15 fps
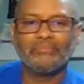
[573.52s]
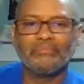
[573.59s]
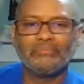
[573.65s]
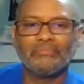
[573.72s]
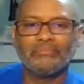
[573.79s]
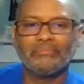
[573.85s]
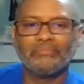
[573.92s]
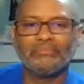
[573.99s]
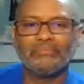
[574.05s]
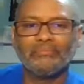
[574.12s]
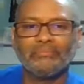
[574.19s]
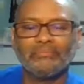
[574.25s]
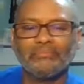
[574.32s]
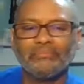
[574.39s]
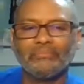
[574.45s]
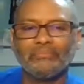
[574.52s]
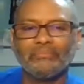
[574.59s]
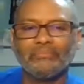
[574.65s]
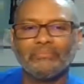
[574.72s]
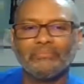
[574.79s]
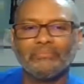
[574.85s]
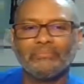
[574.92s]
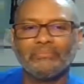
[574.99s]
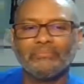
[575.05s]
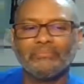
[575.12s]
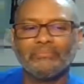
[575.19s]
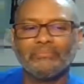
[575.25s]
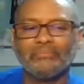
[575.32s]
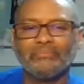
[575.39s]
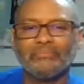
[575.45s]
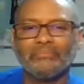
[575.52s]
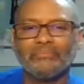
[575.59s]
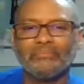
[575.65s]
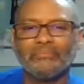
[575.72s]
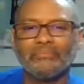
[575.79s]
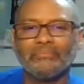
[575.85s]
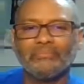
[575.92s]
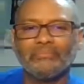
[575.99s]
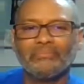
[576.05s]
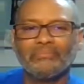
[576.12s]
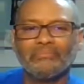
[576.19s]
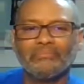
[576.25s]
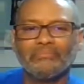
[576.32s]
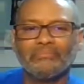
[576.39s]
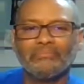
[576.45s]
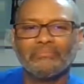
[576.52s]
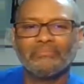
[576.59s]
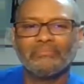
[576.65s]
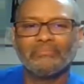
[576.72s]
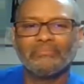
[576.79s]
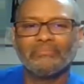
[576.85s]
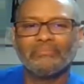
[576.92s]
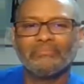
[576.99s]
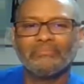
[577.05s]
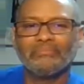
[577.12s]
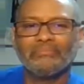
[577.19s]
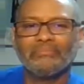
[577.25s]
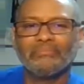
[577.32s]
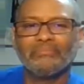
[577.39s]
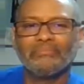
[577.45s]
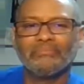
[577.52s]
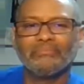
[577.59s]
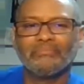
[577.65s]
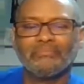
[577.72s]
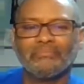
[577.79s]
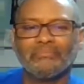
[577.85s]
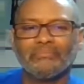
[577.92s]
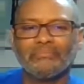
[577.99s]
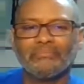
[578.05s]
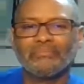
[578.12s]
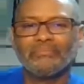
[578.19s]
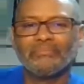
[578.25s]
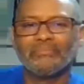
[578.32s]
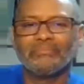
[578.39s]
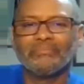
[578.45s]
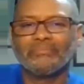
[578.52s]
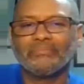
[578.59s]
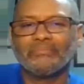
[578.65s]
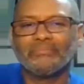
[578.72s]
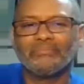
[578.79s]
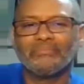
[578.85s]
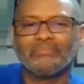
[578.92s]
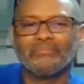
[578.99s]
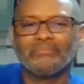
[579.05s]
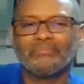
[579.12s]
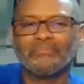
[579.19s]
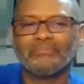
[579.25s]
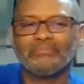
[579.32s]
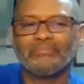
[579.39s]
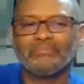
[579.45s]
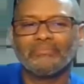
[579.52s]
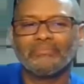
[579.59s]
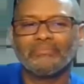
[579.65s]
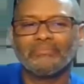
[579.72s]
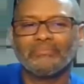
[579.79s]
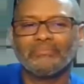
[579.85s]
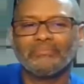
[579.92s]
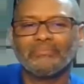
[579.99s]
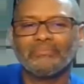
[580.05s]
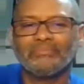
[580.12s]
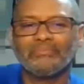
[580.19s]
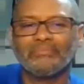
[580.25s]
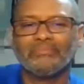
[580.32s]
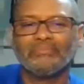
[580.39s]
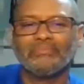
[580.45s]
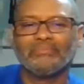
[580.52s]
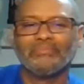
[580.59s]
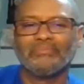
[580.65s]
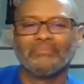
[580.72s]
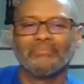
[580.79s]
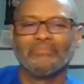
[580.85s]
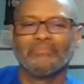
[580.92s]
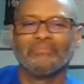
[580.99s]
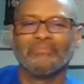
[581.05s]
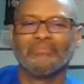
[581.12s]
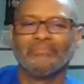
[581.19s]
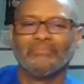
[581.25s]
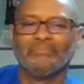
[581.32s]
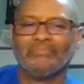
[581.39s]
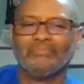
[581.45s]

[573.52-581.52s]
No words are spoken by the person on screen.